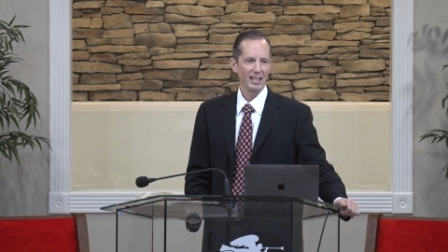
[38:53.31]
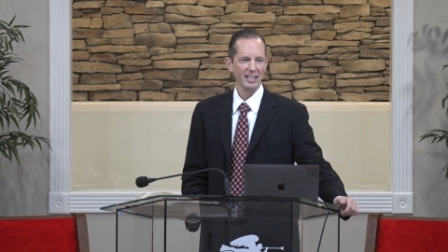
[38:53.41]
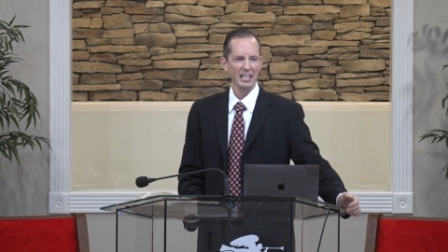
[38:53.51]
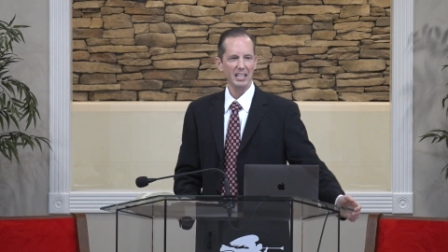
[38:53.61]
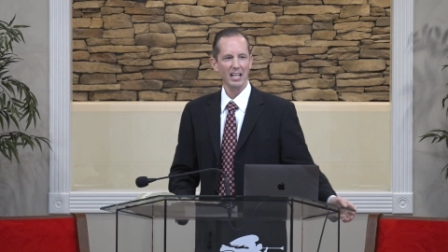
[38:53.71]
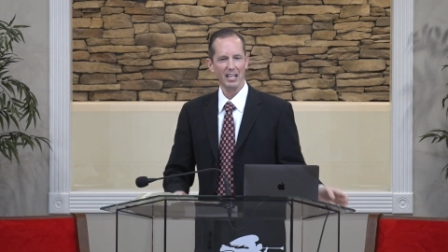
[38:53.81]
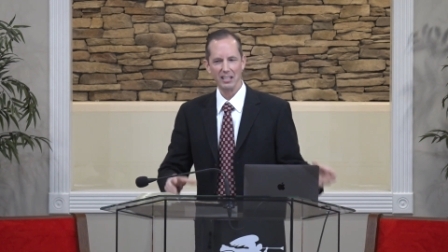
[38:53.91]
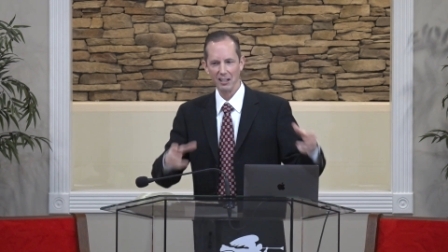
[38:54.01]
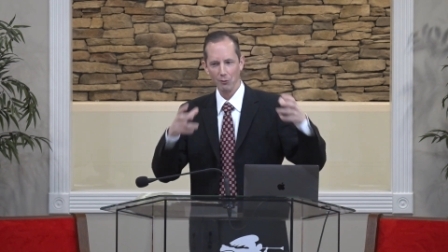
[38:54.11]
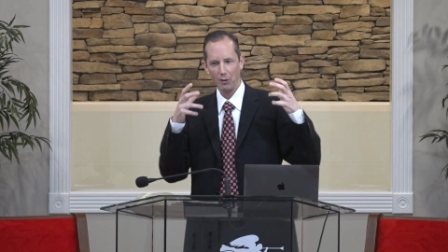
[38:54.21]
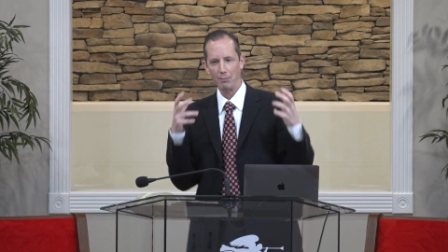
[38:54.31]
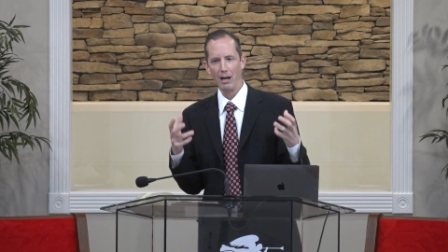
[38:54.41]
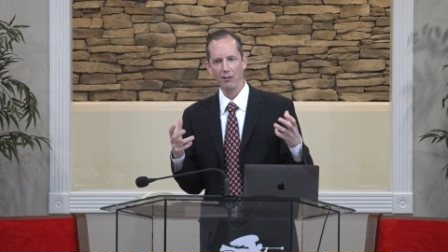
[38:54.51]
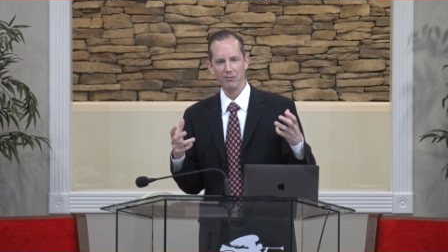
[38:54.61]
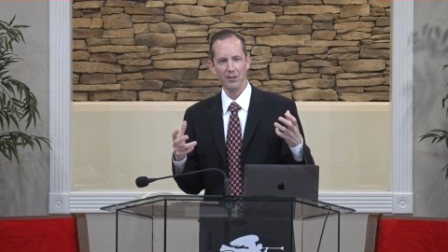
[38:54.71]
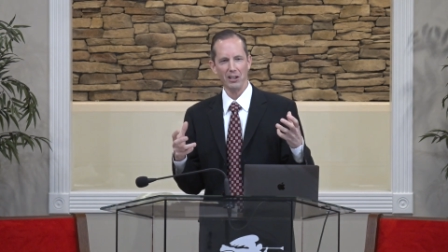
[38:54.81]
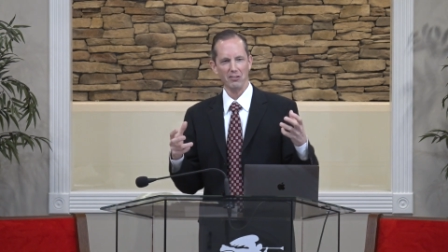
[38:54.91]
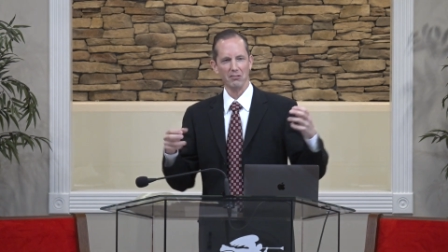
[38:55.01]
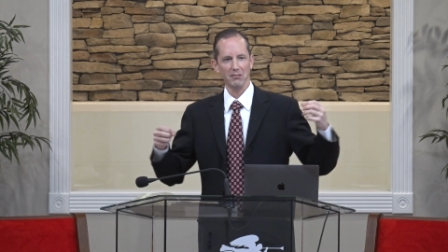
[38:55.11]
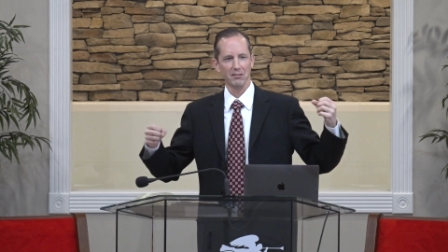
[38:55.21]
I think he kind of did it with a pouty
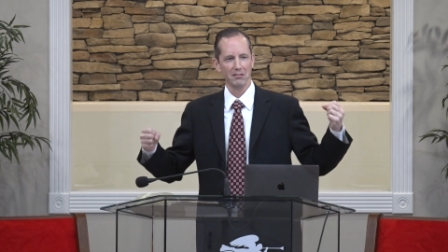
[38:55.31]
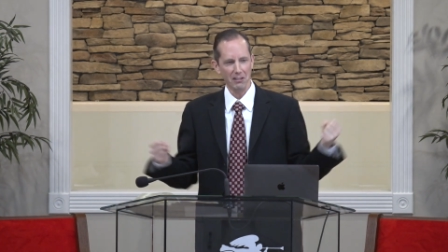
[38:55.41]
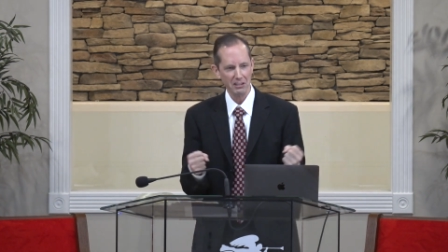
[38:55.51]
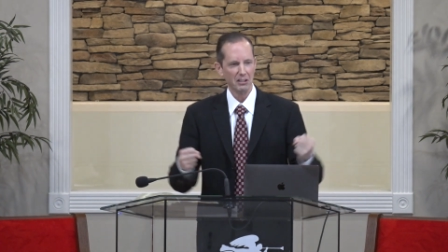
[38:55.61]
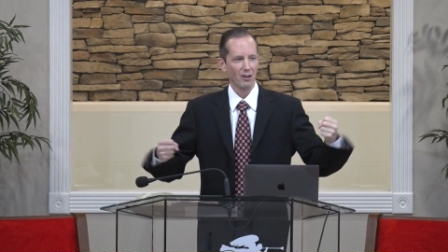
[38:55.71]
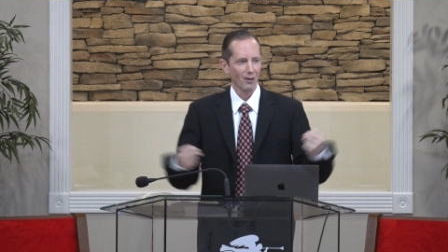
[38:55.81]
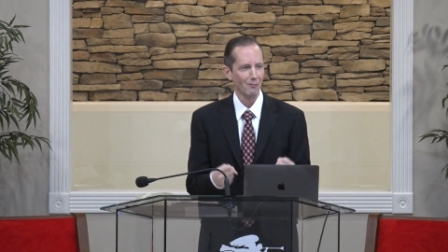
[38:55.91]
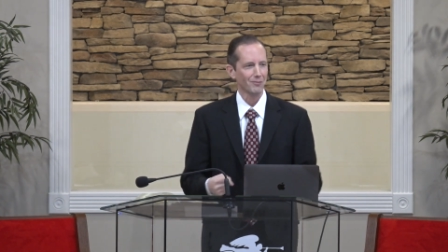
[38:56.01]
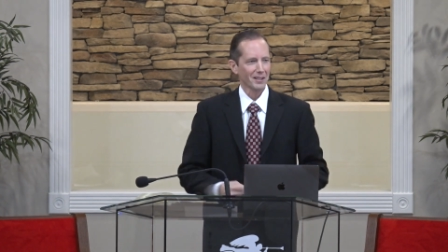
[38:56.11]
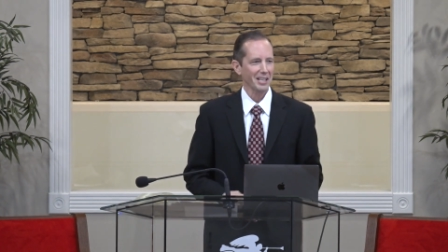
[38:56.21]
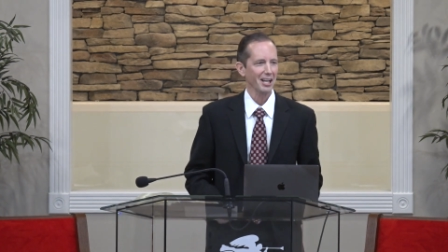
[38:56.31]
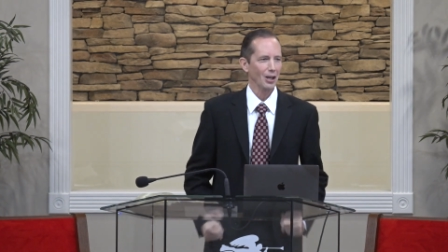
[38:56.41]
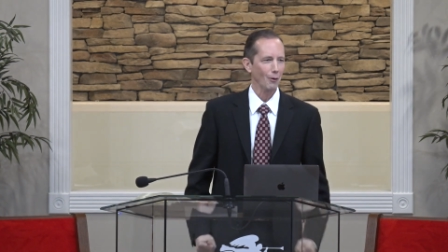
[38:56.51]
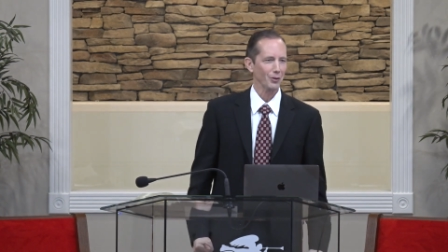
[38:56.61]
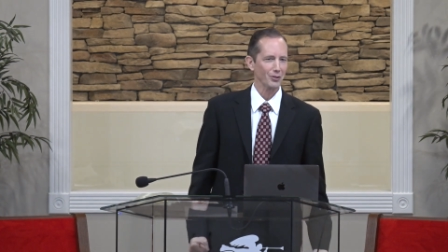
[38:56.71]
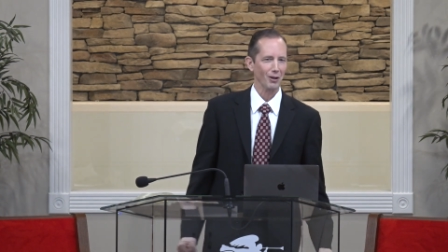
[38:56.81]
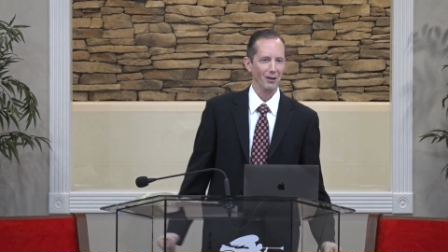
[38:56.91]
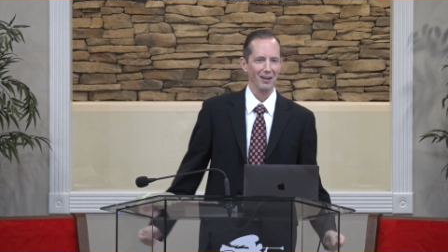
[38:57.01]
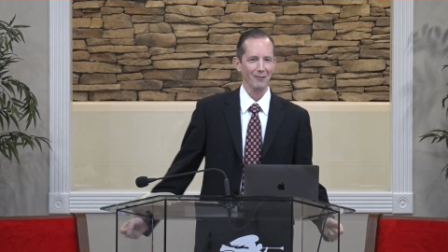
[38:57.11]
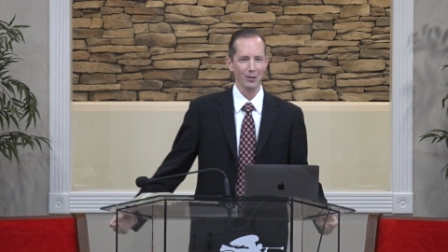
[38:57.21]
face. Harumph, I can't go with you.
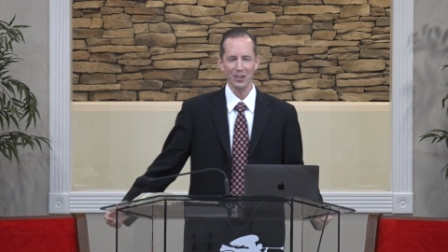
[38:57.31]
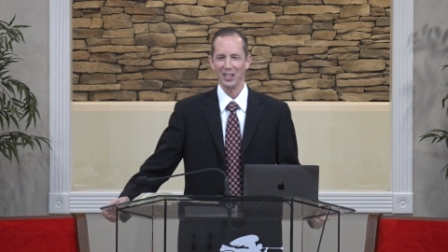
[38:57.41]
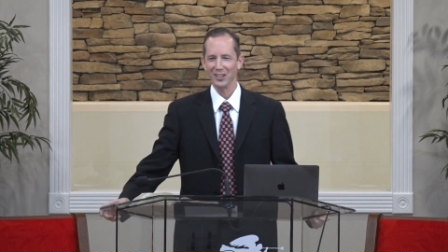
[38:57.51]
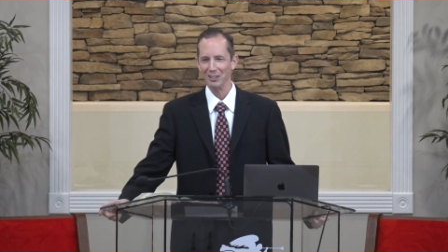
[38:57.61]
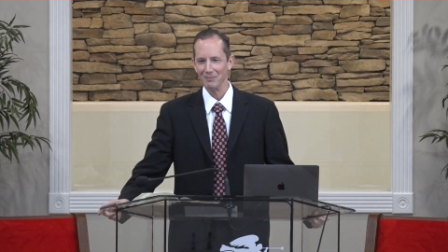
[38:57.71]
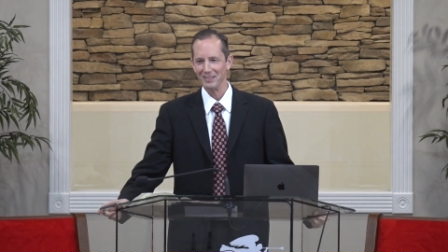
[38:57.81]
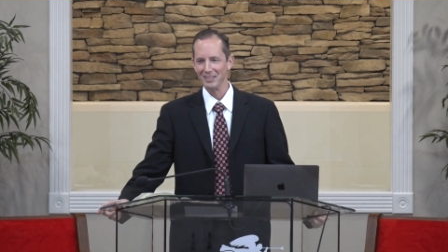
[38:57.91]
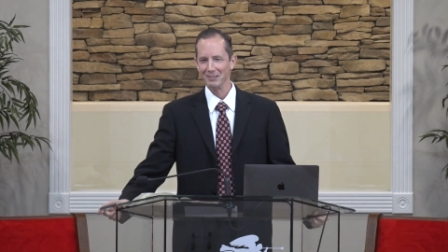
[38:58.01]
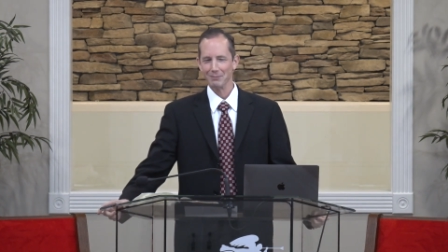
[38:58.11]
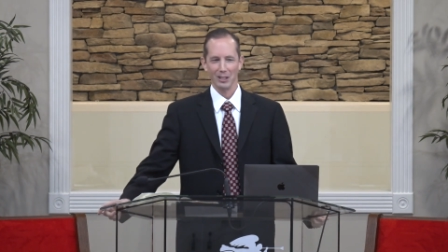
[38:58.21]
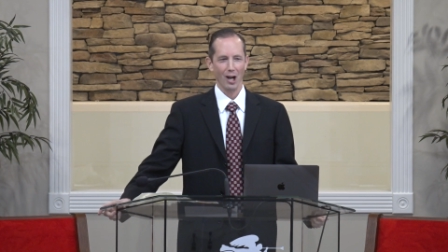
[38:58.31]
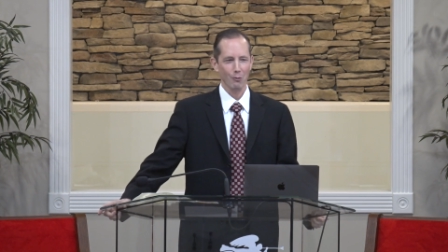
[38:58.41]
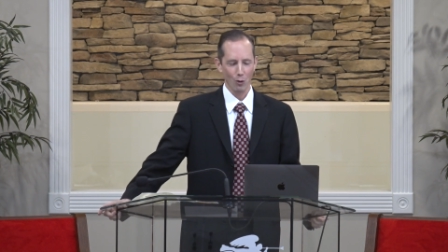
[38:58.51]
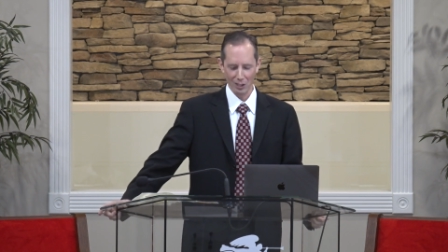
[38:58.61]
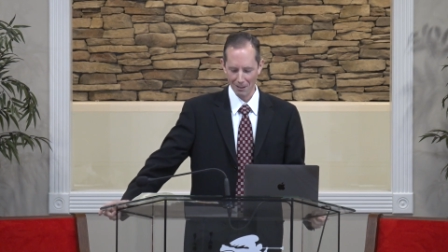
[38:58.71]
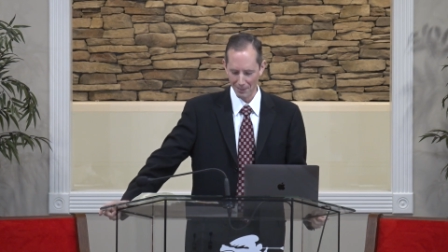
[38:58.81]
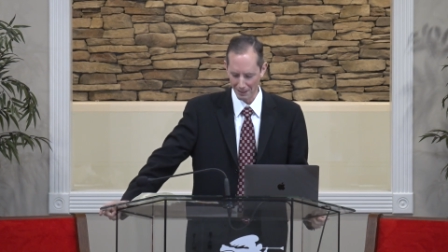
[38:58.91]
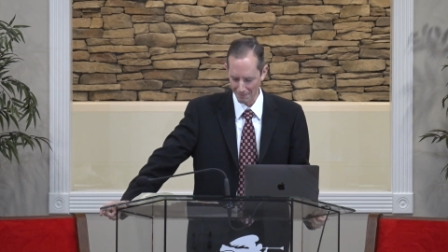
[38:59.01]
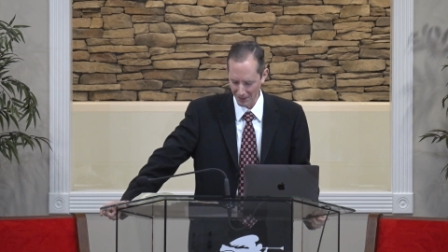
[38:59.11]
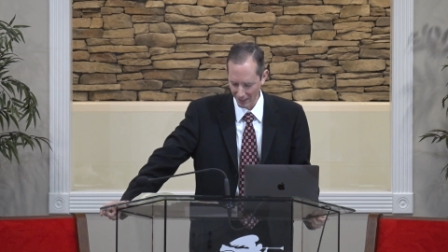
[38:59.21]
I wish I could, but God won't let me.